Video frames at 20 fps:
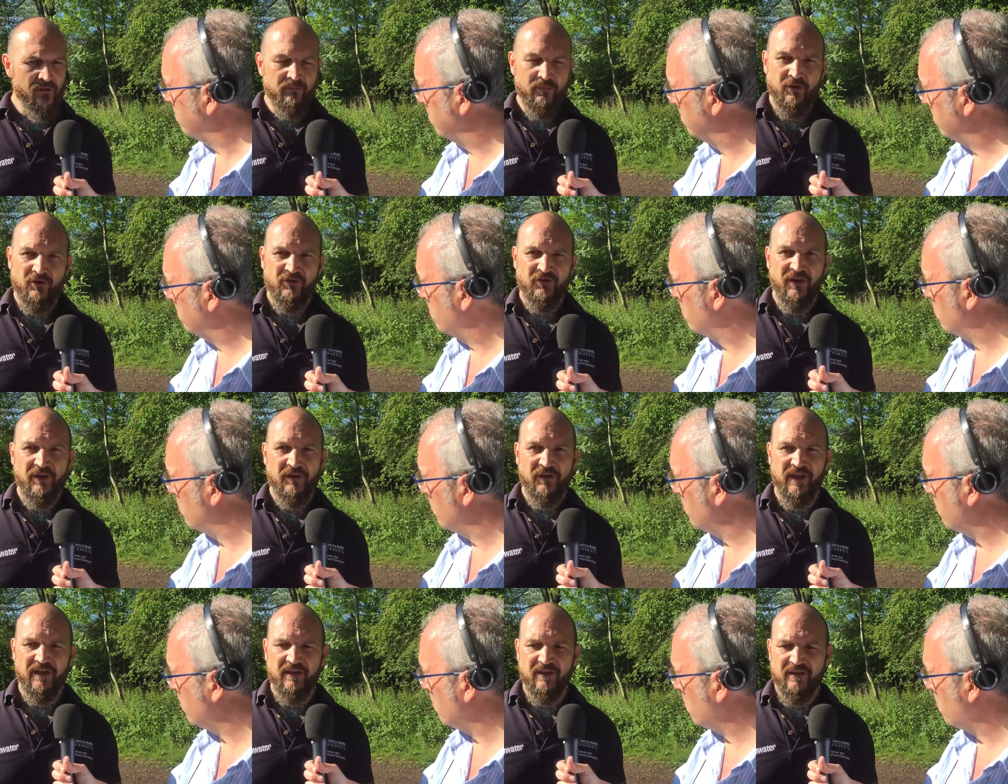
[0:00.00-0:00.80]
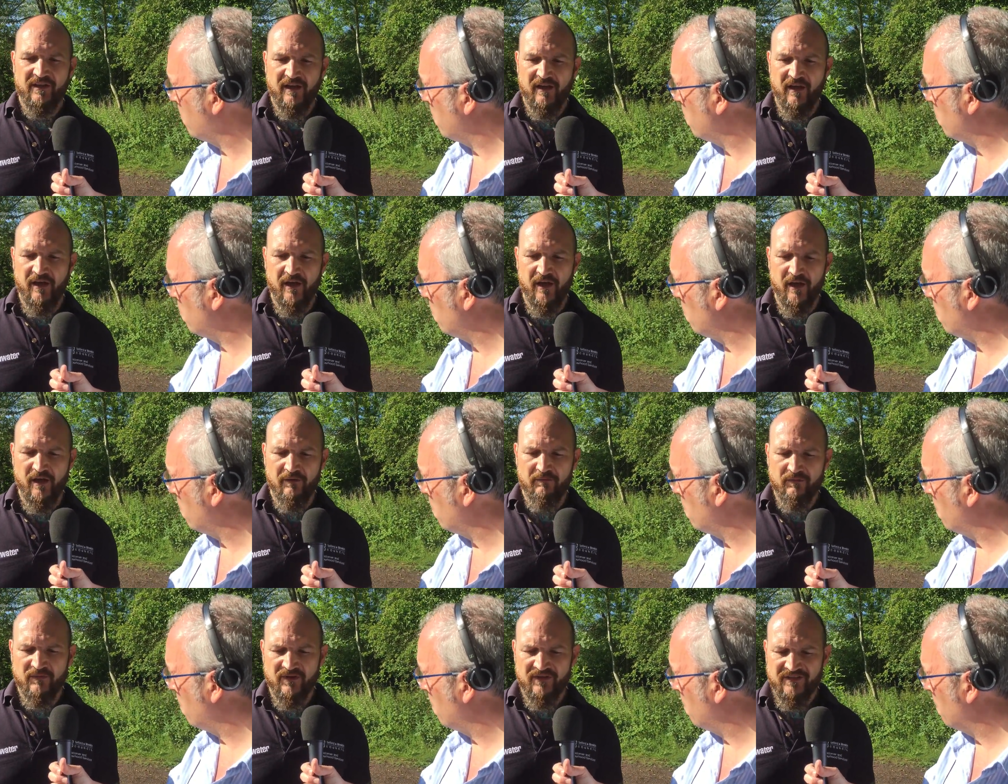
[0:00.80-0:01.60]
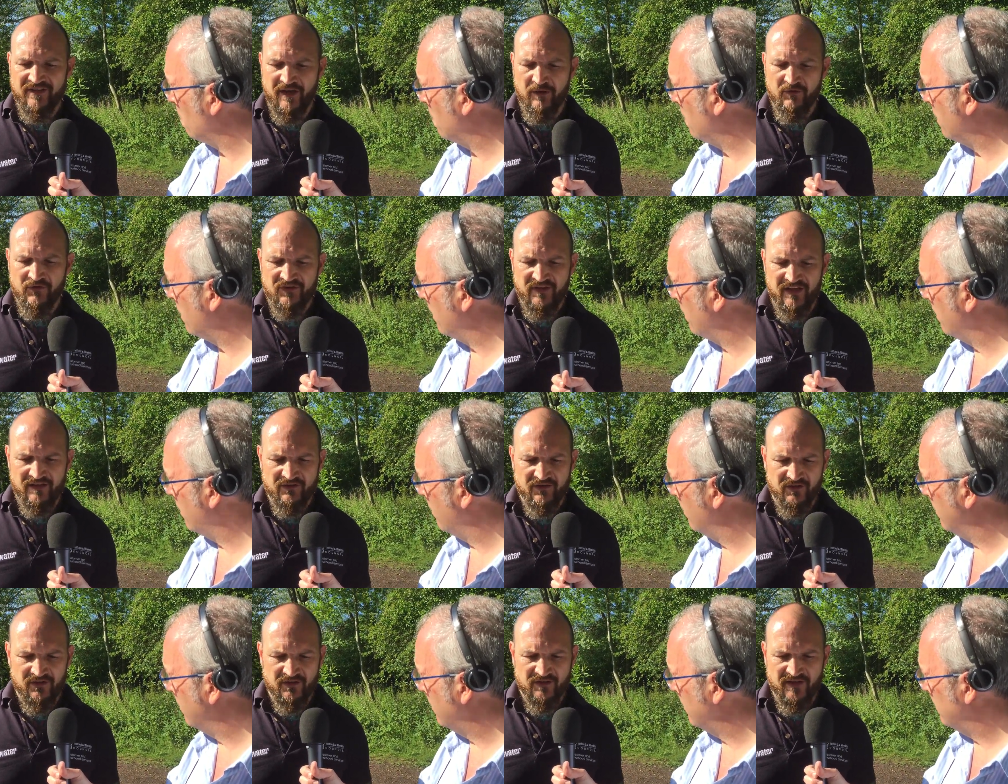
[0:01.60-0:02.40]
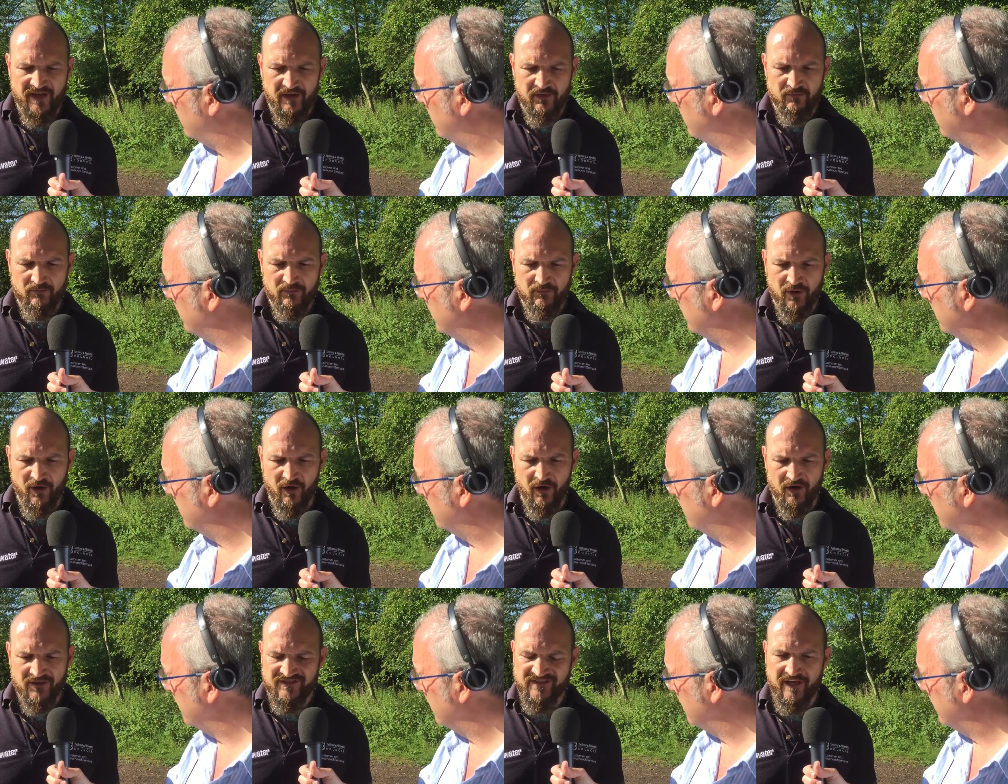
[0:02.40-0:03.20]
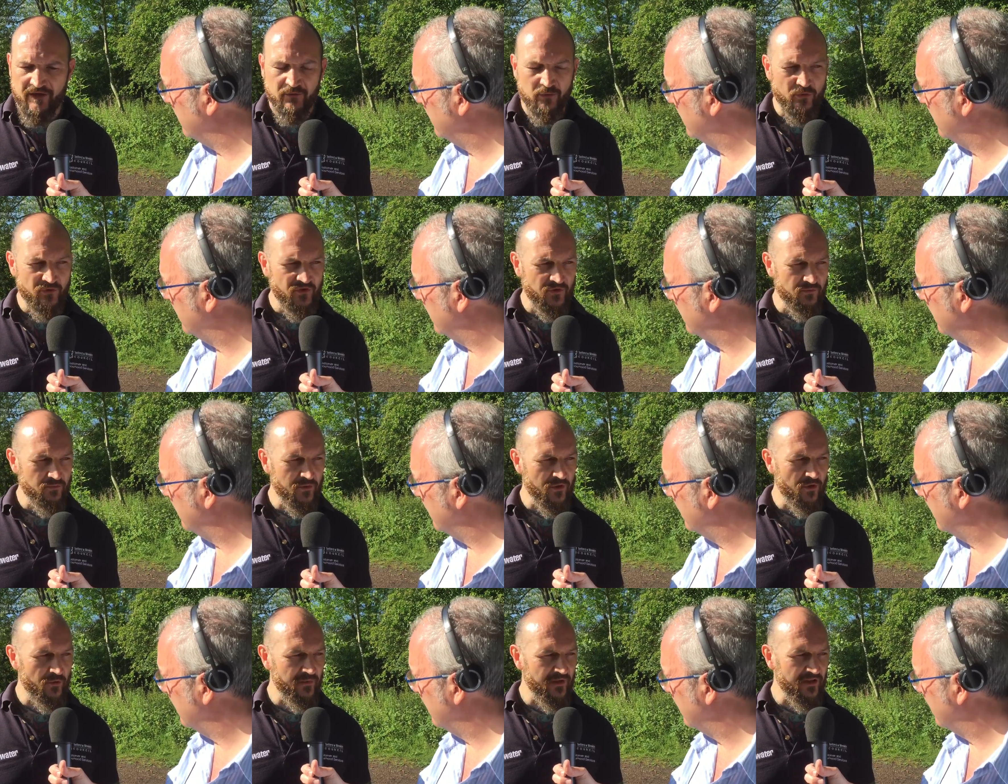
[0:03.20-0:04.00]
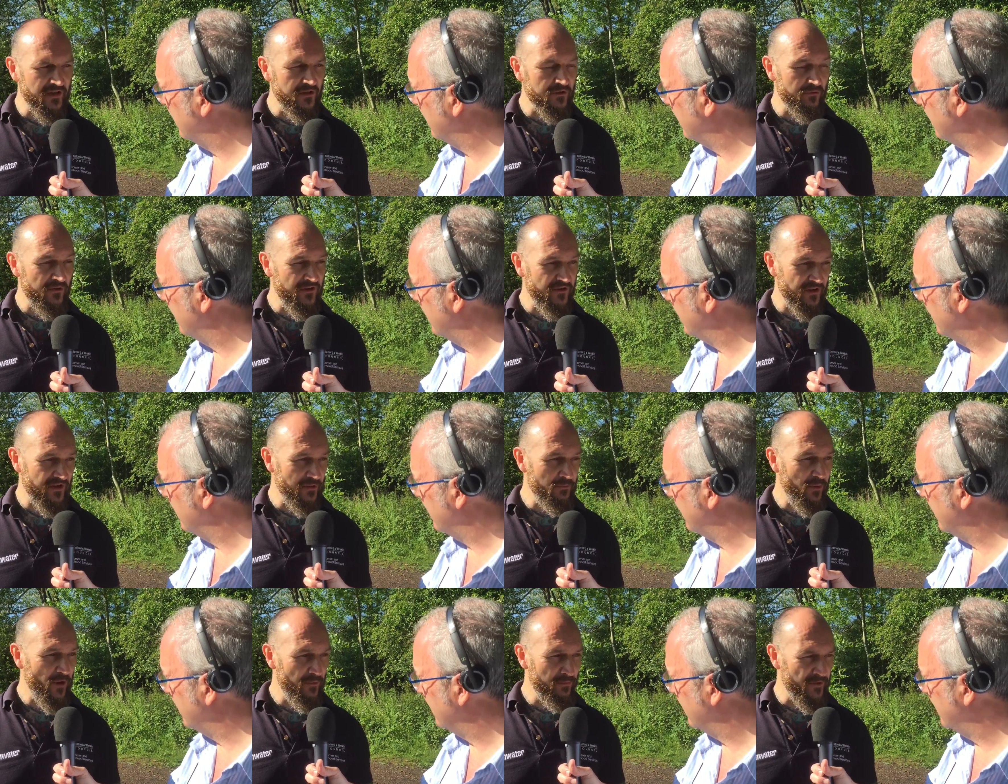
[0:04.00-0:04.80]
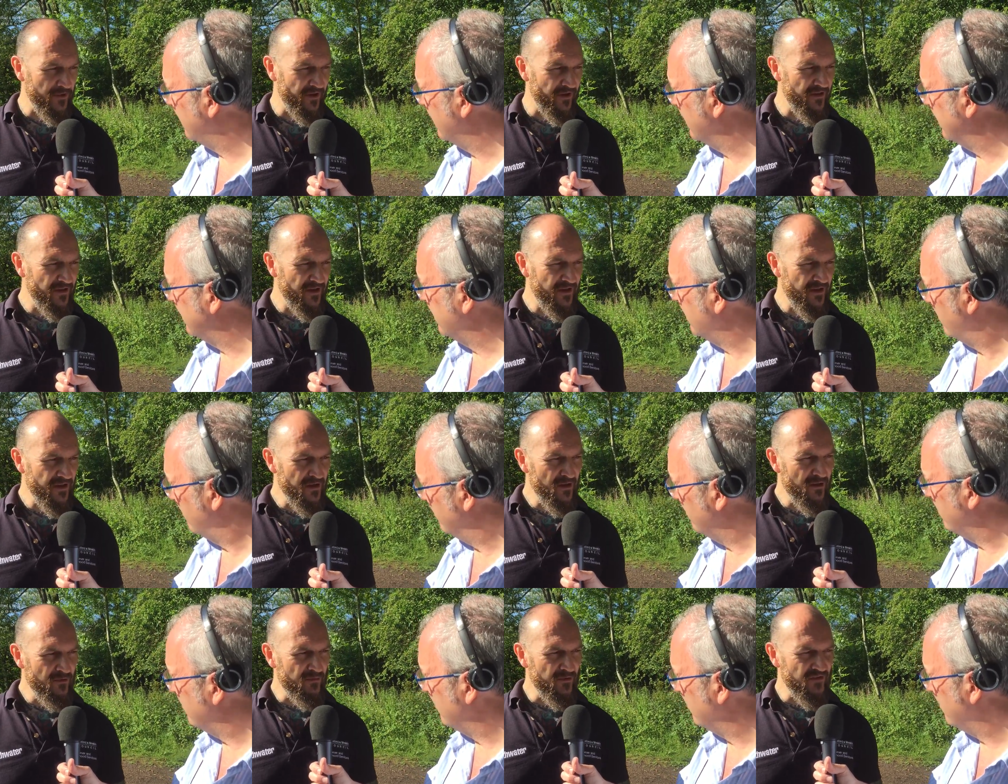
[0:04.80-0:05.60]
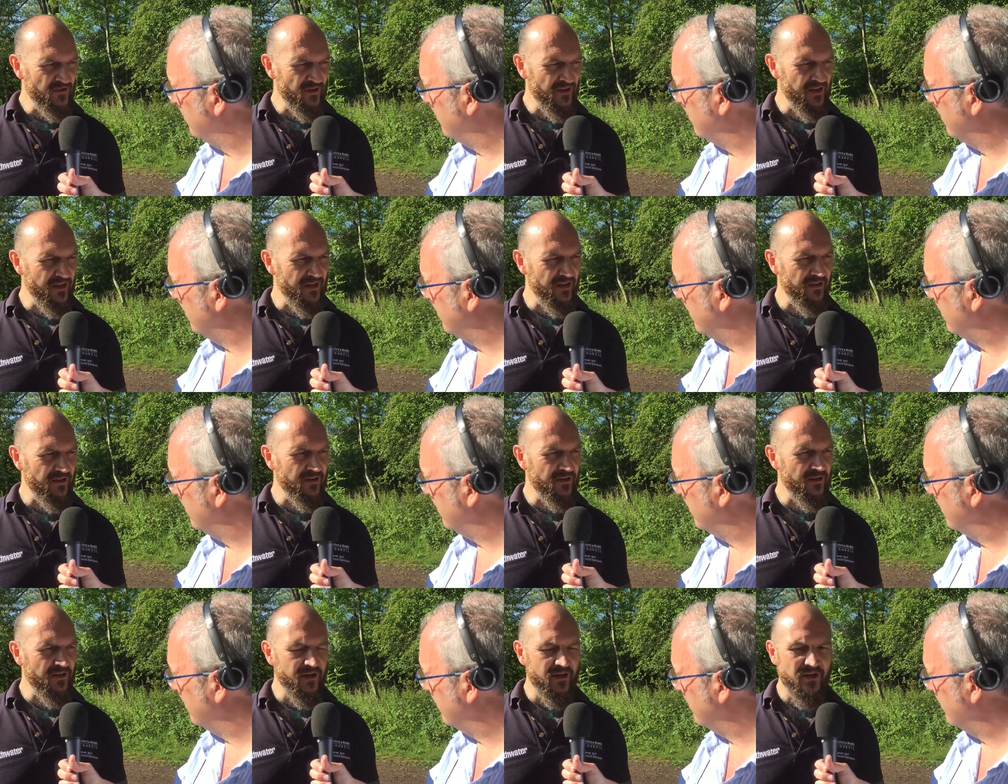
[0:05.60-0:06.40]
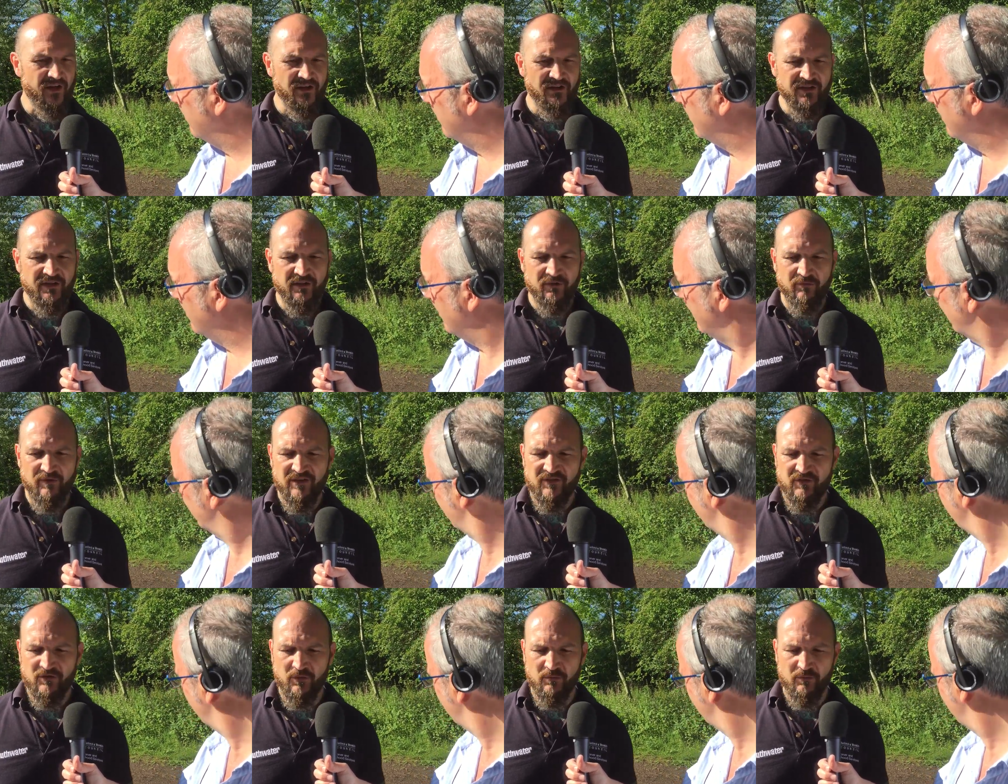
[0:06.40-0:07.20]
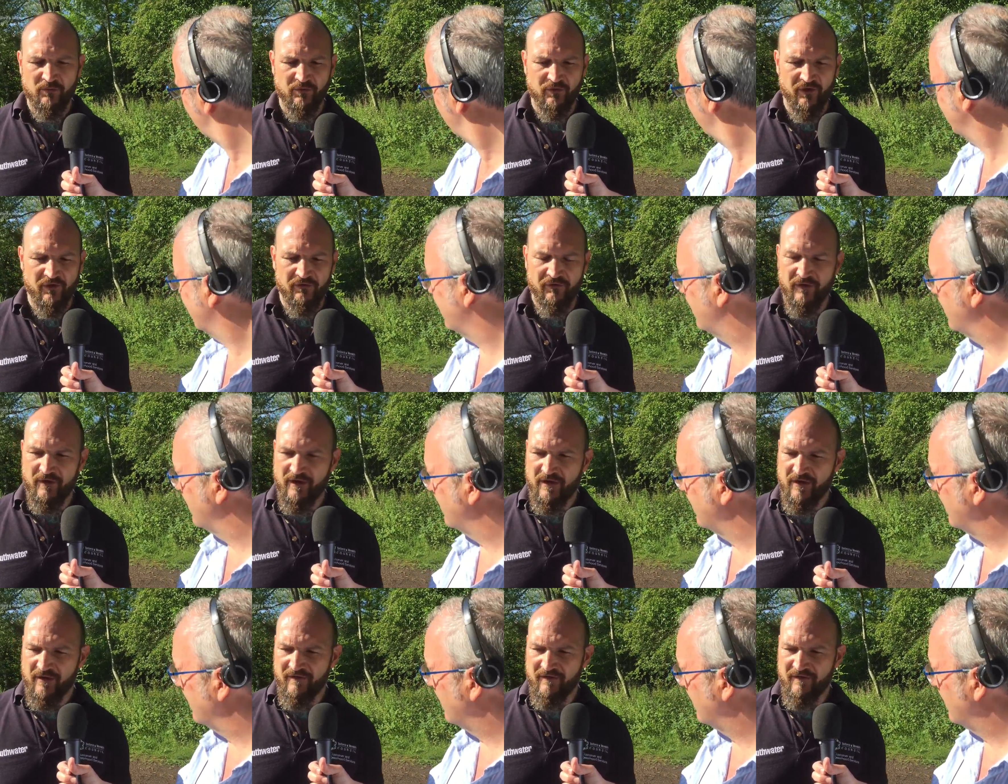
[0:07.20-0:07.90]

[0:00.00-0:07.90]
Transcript: because I think the town centre, the town park, Southwater is becoming increasingly popular, we're seeing an increased number of